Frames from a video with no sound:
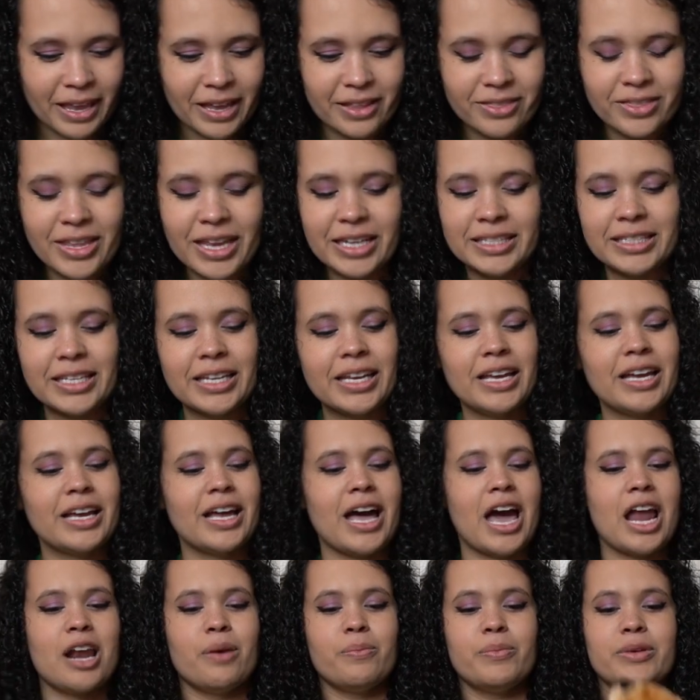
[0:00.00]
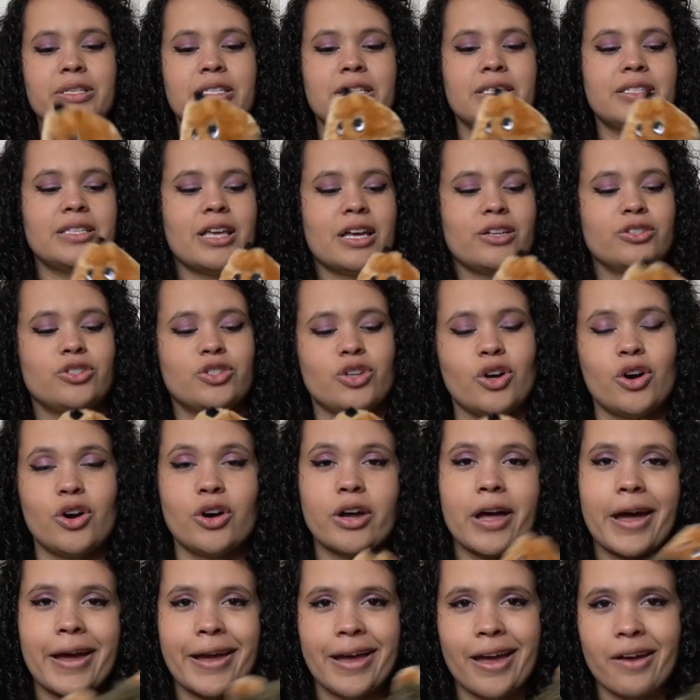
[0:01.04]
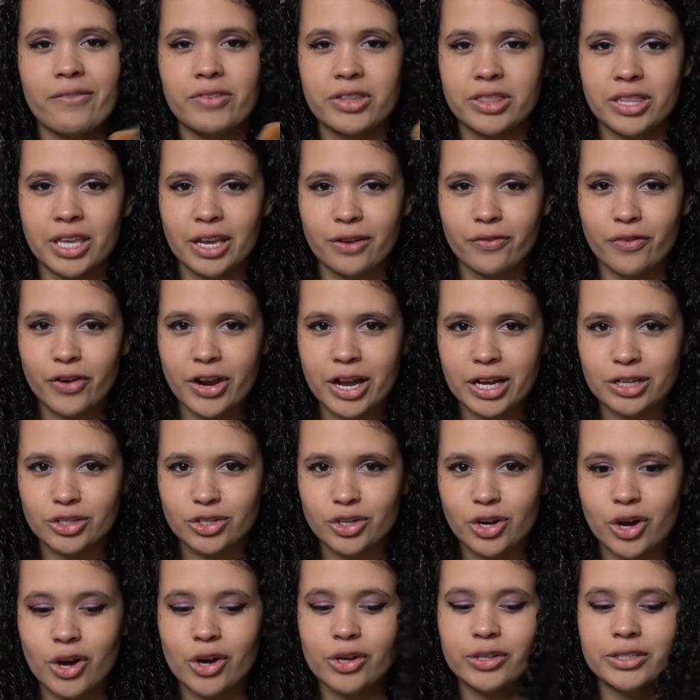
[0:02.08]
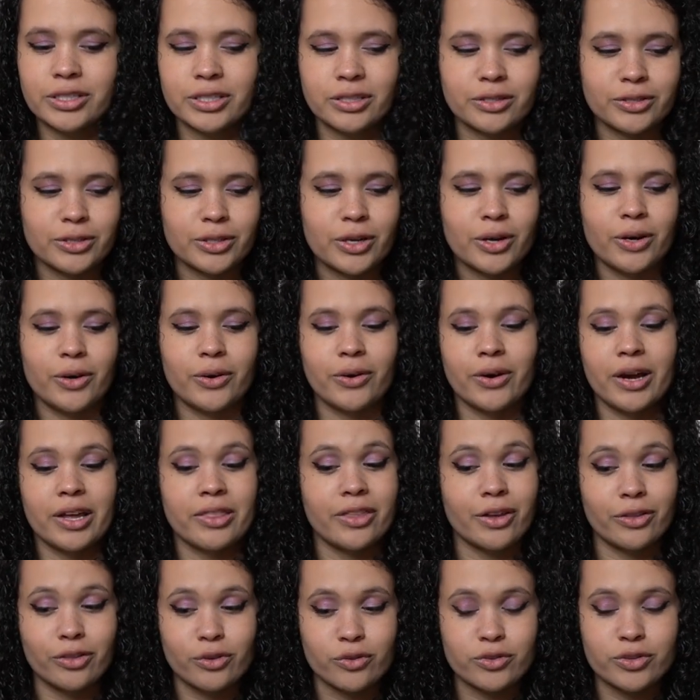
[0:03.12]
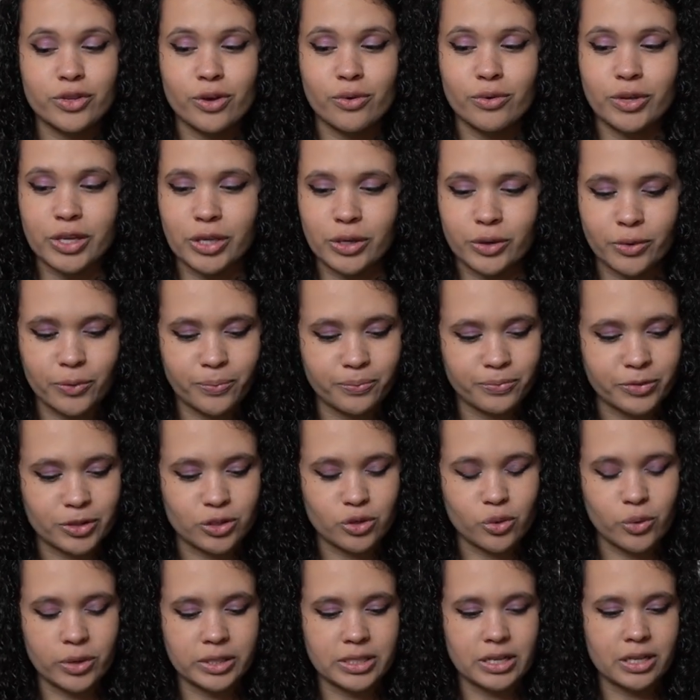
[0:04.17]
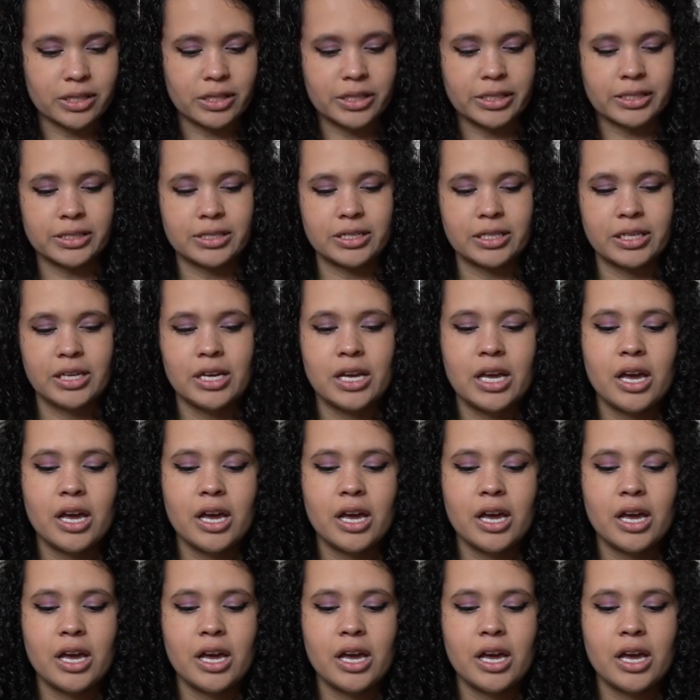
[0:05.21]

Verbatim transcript: Next thing I got him was this hedgehog. I have a thing for hedgehogs, so I think they're so cute, the toys at least.